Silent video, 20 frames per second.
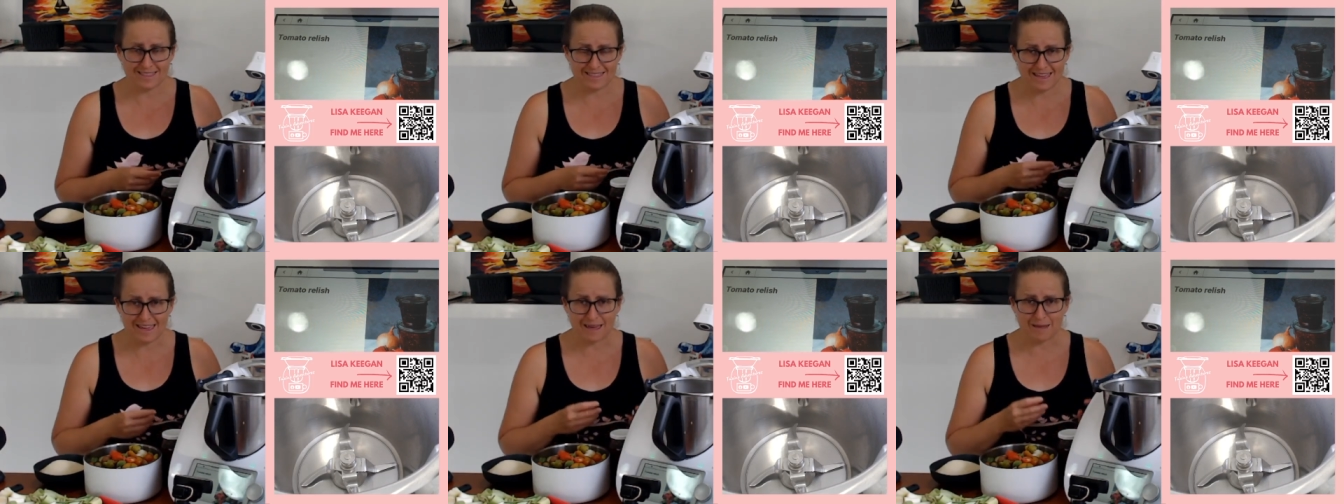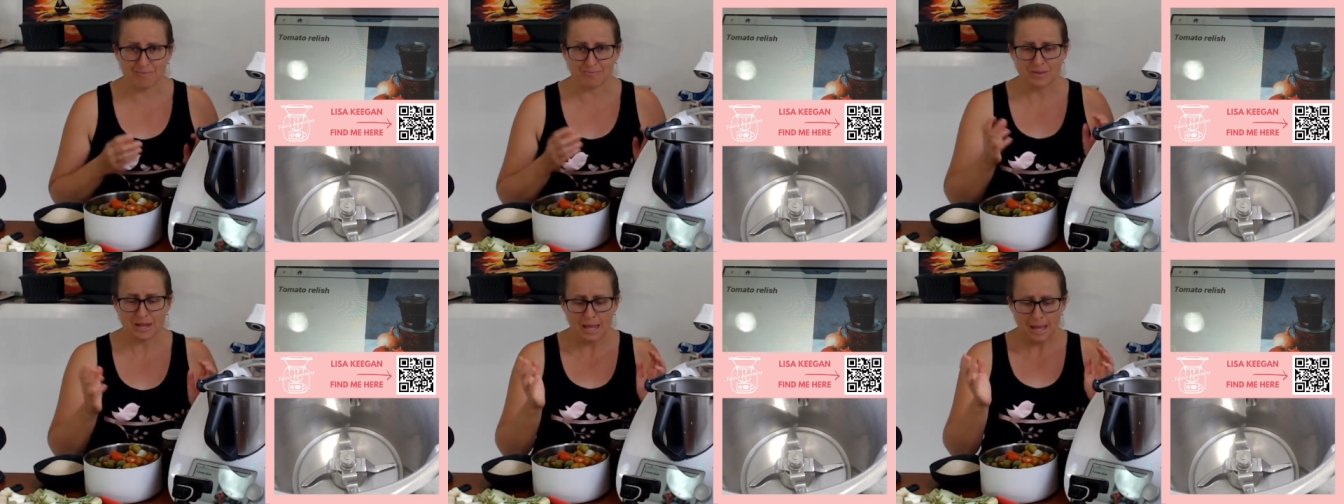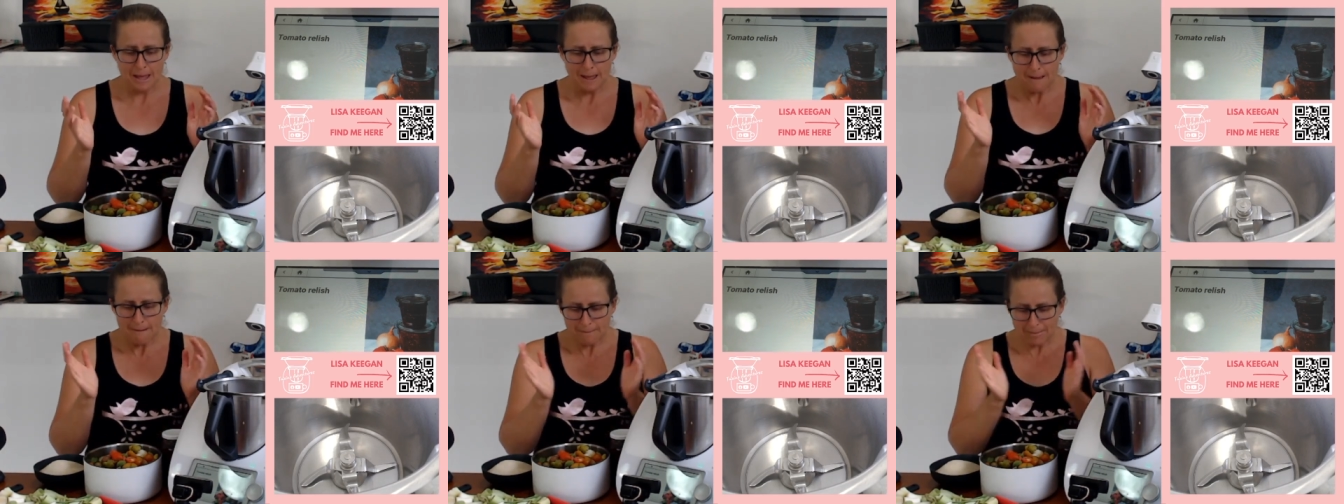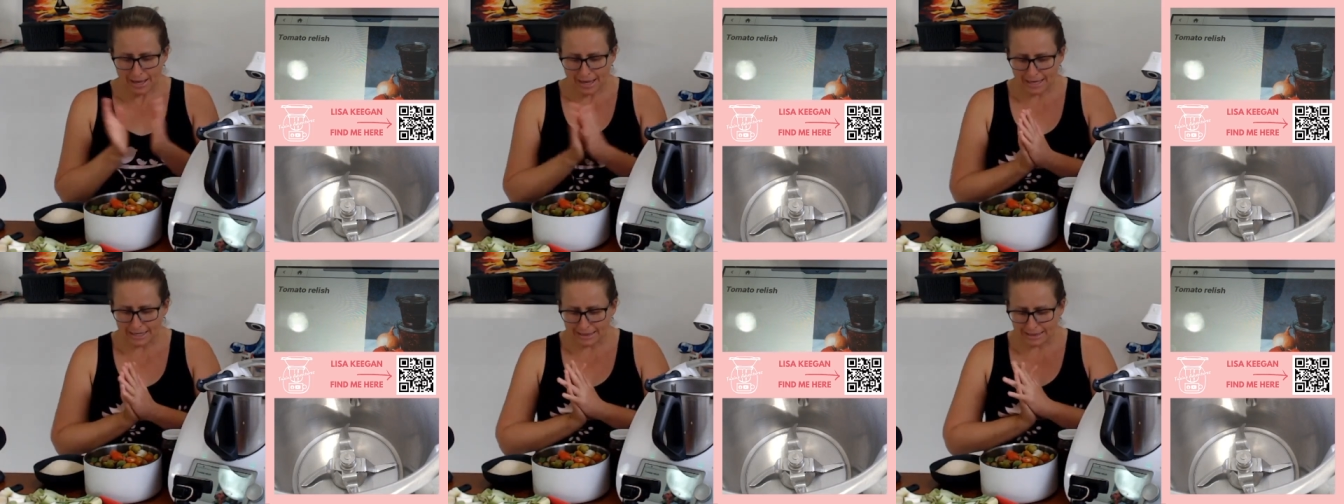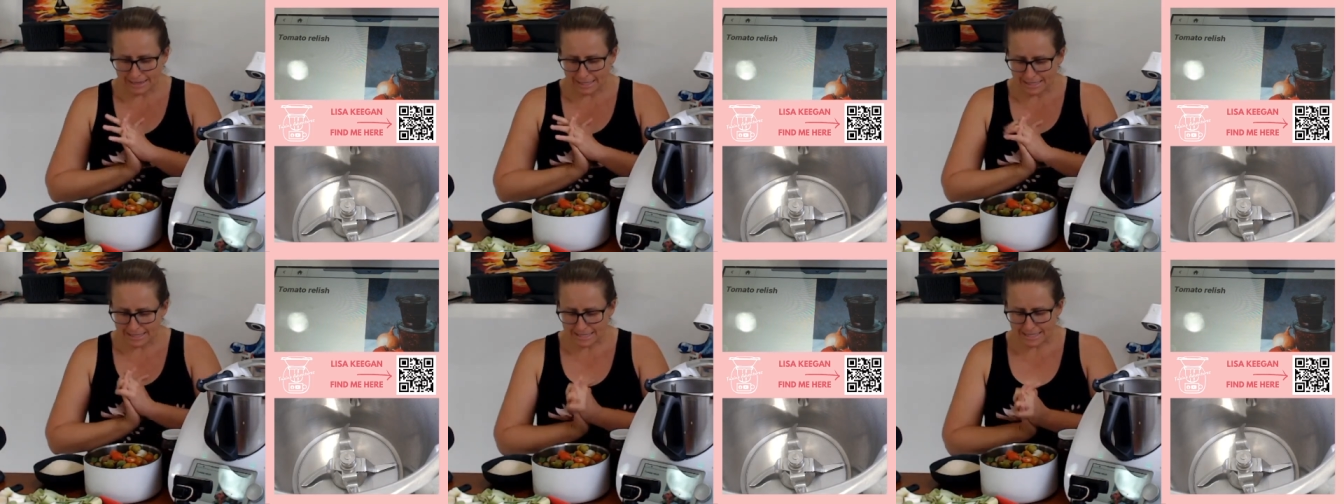there. But
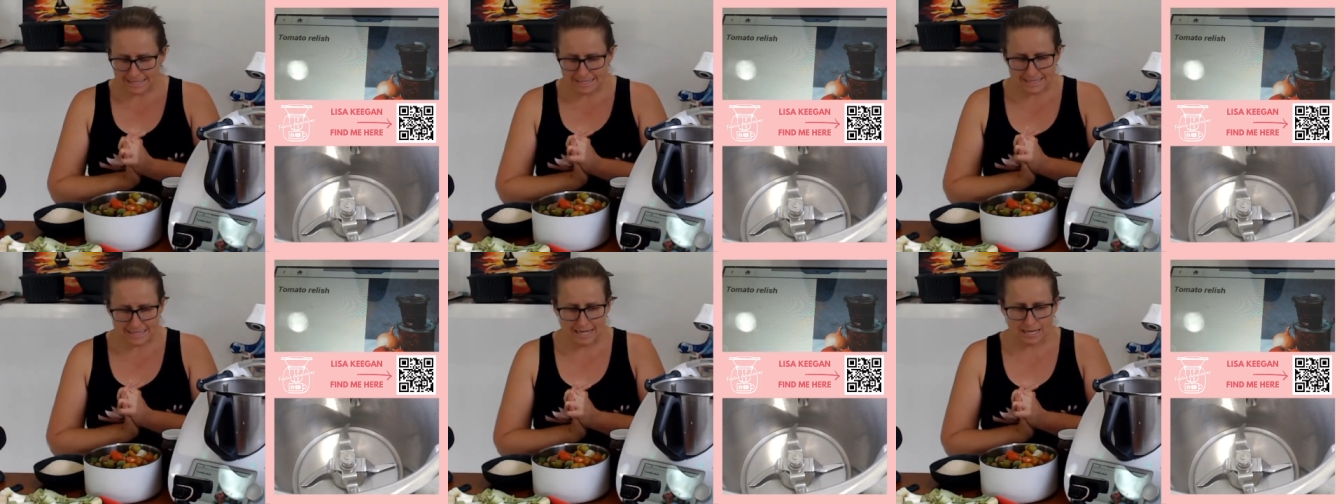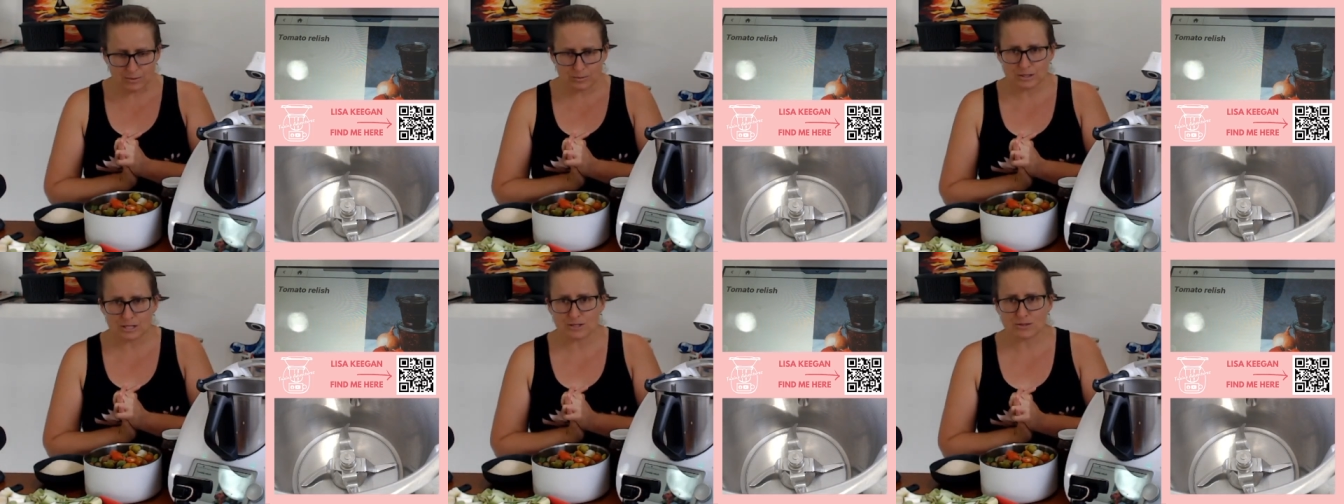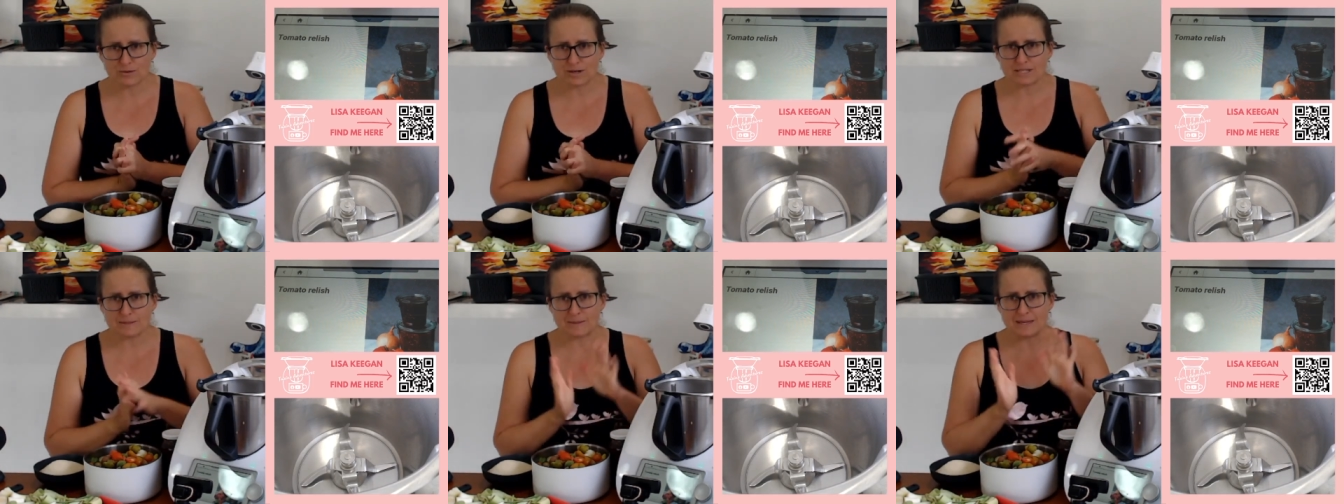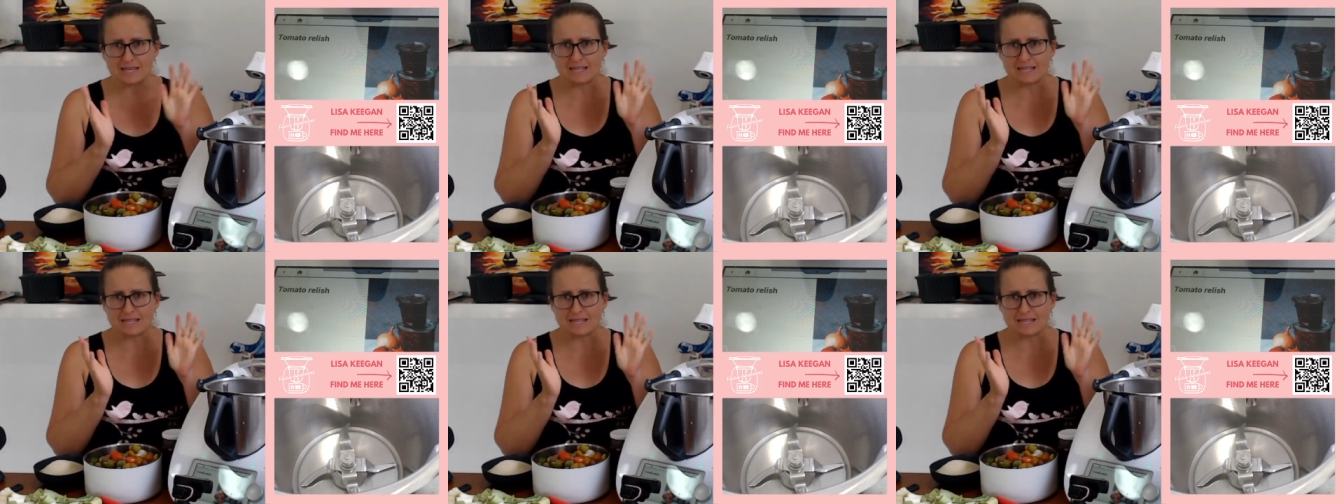let's get started with this recipe.